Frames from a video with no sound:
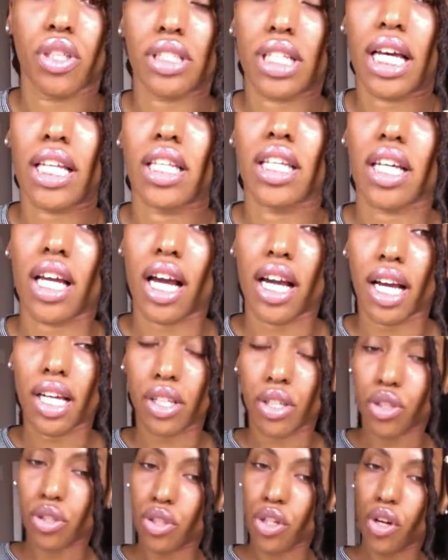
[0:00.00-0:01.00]
I think I got
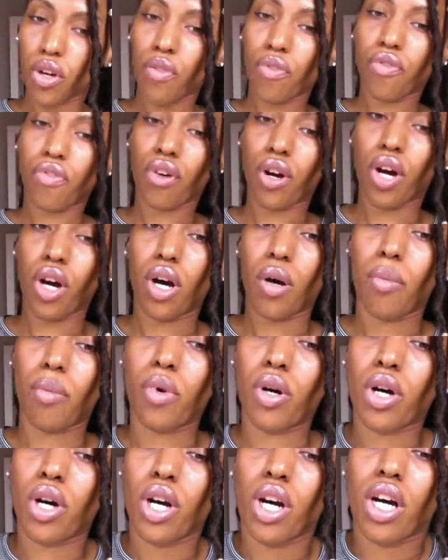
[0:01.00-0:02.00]
this shirt from
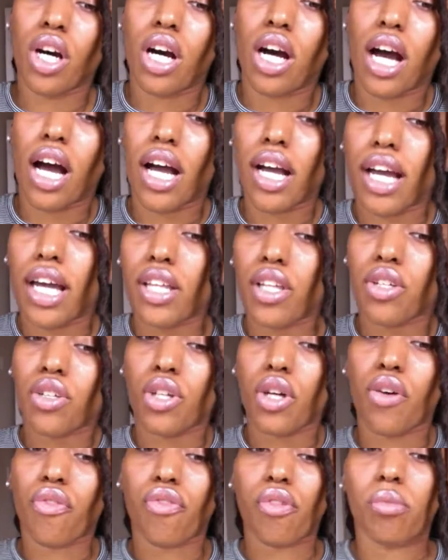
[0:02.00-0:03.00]

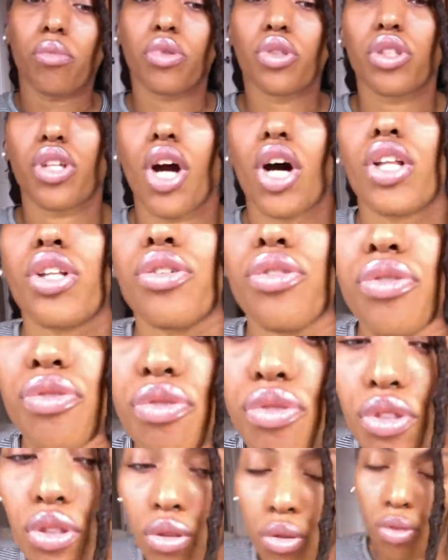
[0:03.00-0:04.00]
Charlotte
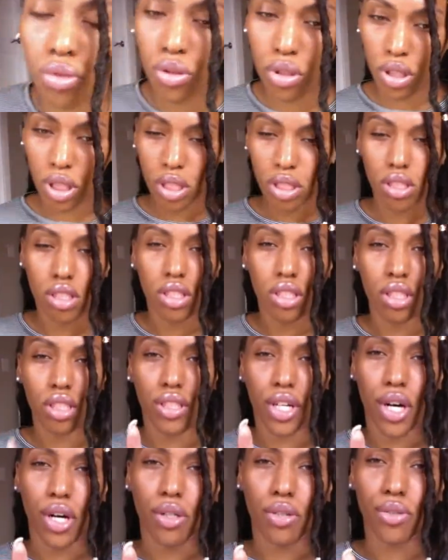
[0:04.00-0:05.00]
Russe.
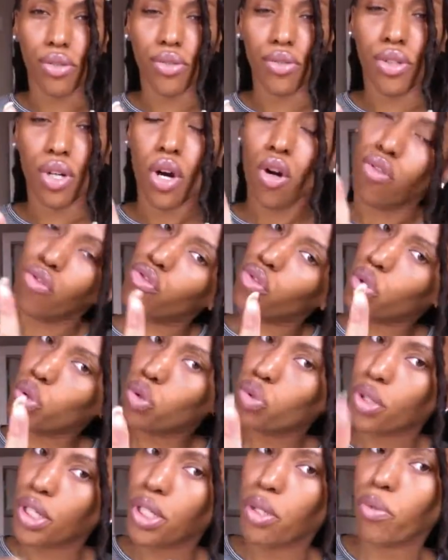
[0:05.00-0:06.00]
No, Rue
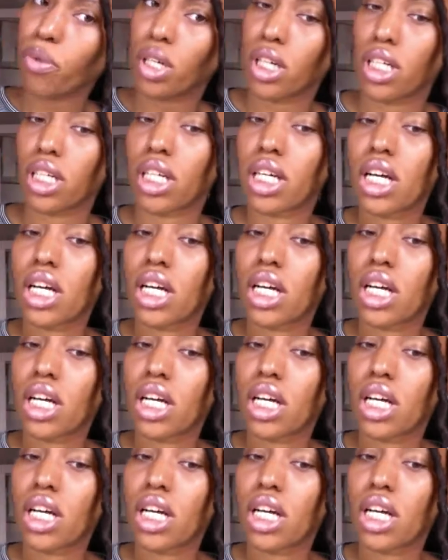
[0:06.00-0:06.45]
21. I